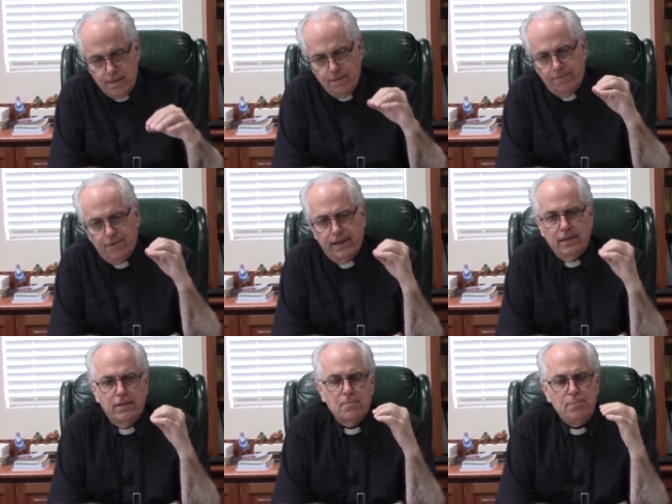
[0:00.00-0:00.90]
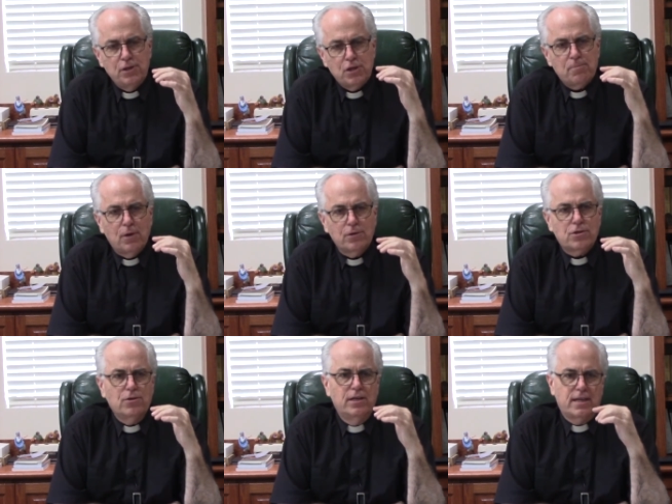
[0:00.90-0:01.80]
finally, the bishop
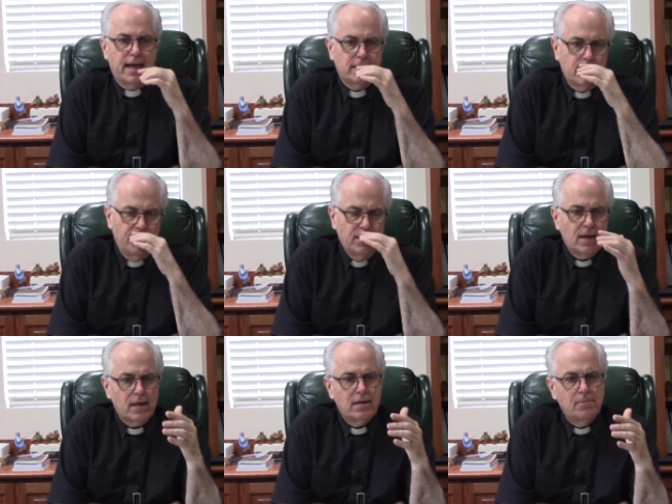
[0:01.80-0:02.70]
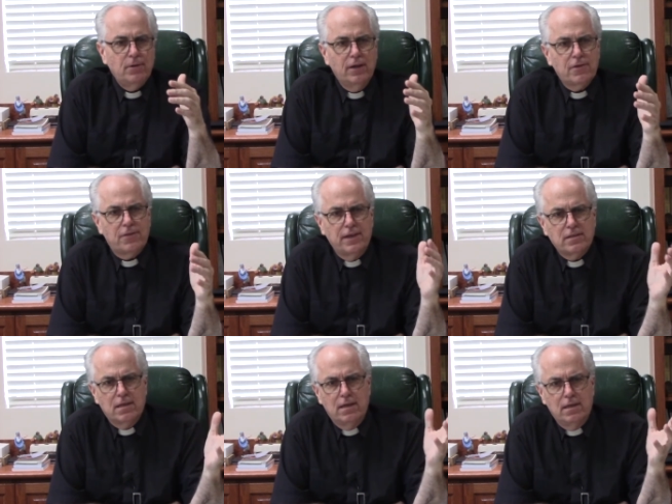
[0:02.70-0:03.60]
also has asked, I've got a couple other
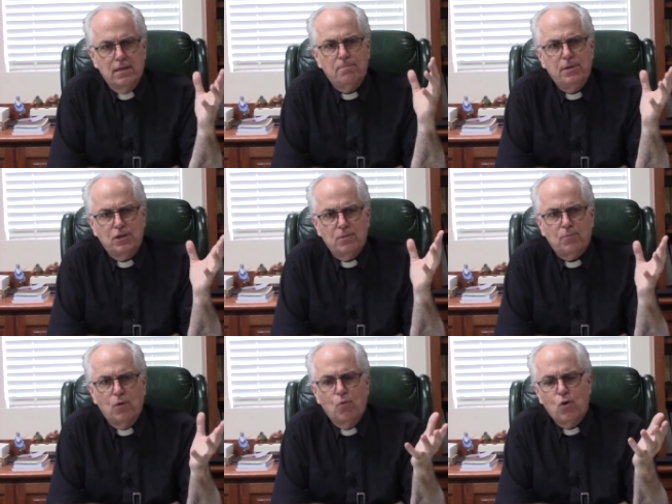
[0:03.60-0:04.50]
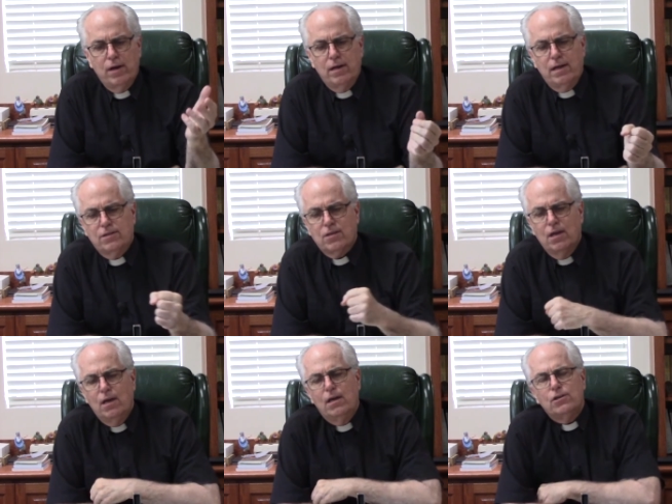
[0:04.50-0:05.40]
things, and the bishop wanted us
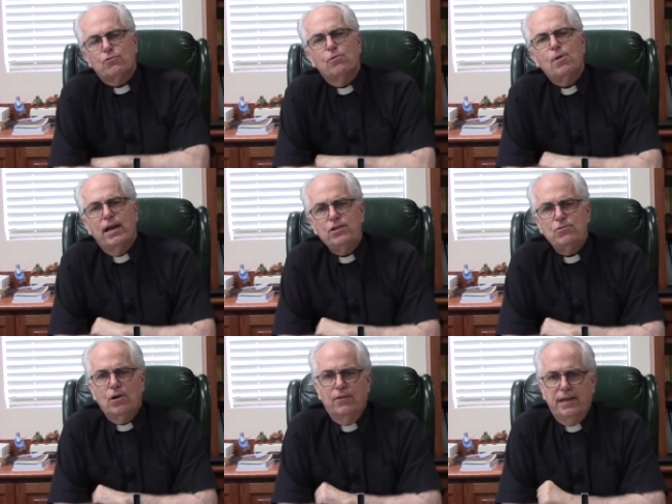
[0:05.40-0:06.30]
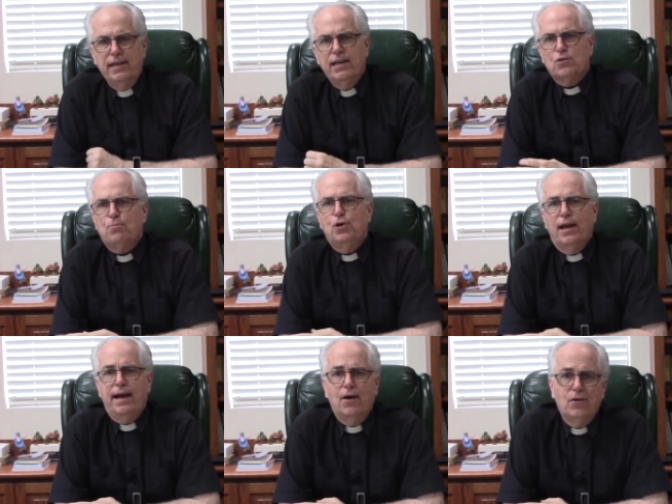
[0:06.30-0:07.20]
to remind you all that he has put
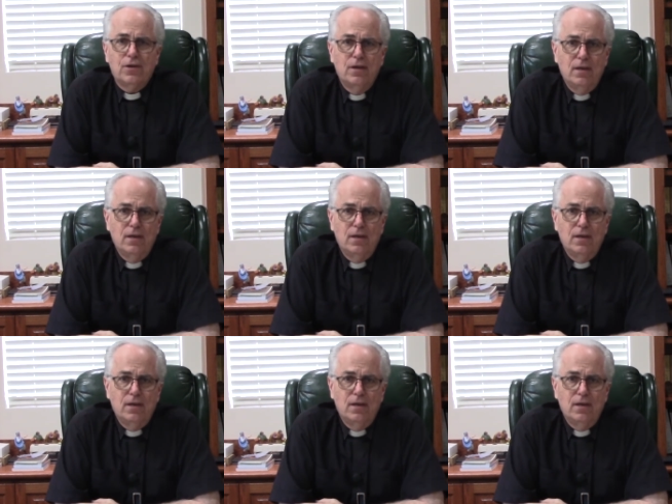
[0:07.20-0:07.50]
out